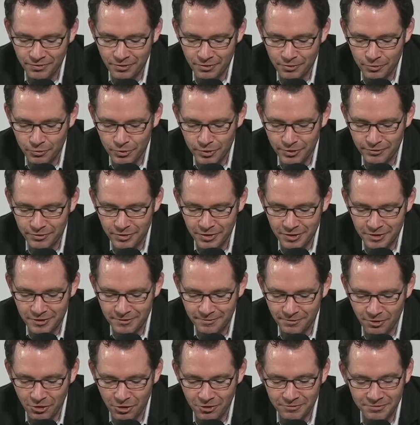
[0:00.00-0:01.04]

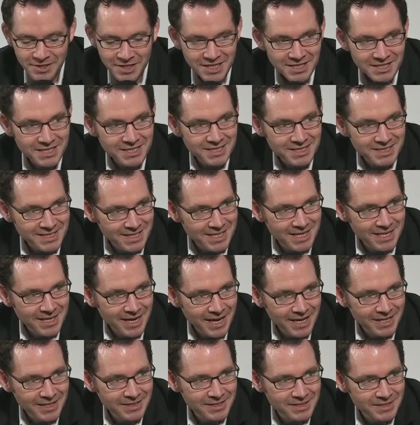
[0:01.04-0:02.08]
evolved HTC
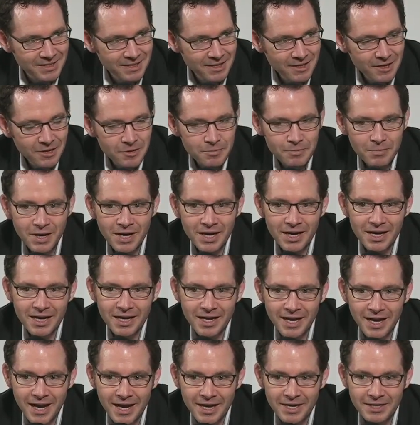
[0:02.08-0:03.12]
Connect
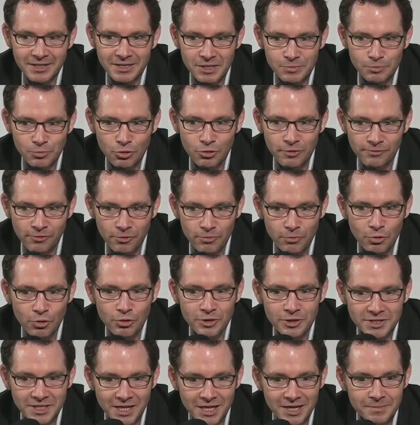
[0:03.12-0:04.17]
by adding support for
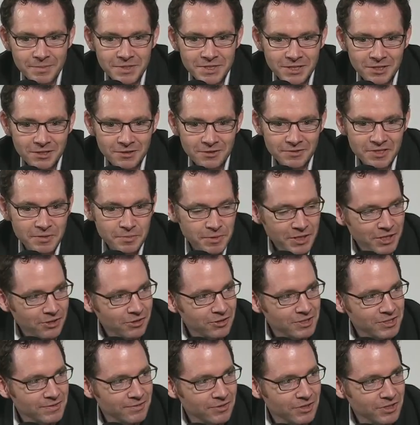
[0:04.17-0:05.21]
more types of
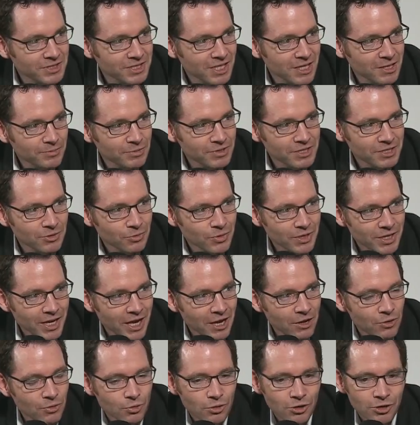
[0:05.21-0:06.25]
speakers, for example. So we
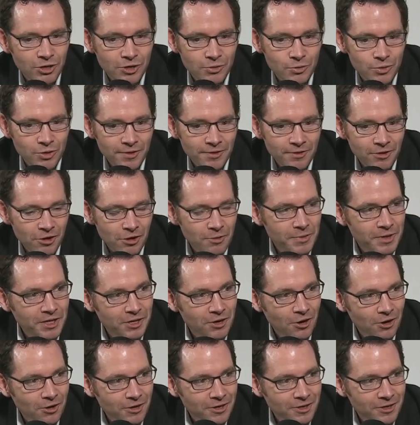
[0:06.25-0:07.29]
now work with Harman
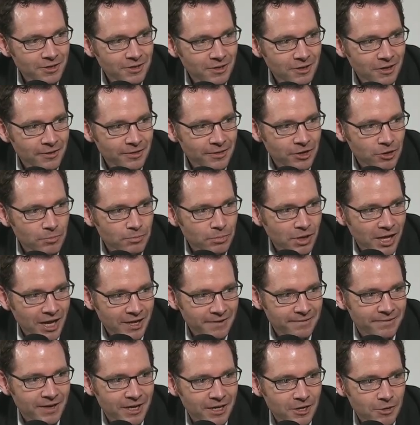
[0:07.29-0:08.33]
Kardon on their
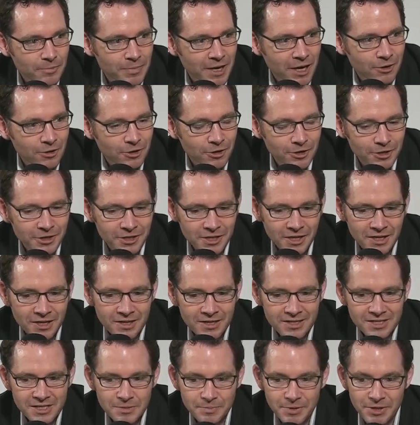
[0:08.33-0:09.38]
Blackfire-powered
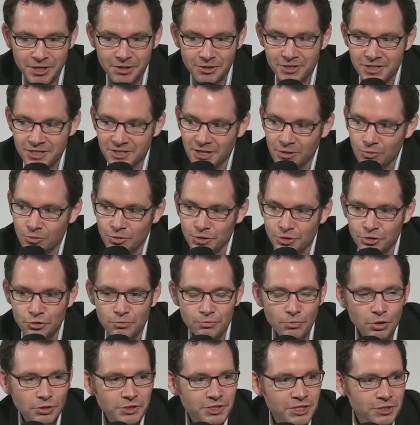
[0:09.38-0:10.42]
speakers that will do
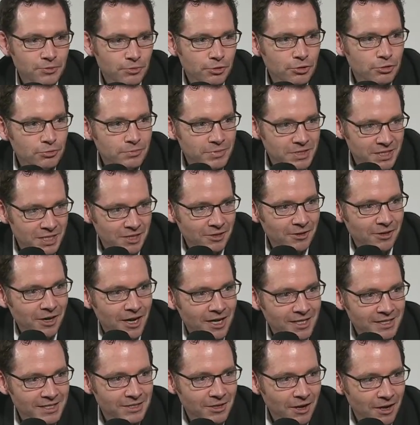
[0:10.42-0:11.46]
multi-room
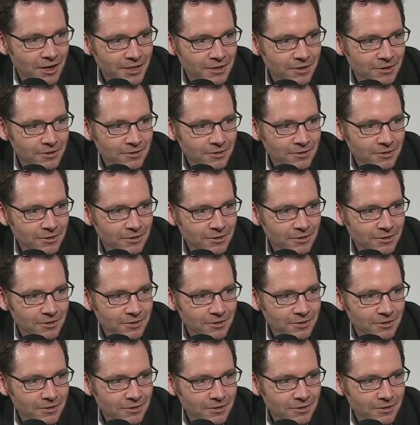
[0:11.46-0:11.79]
synchronized audio.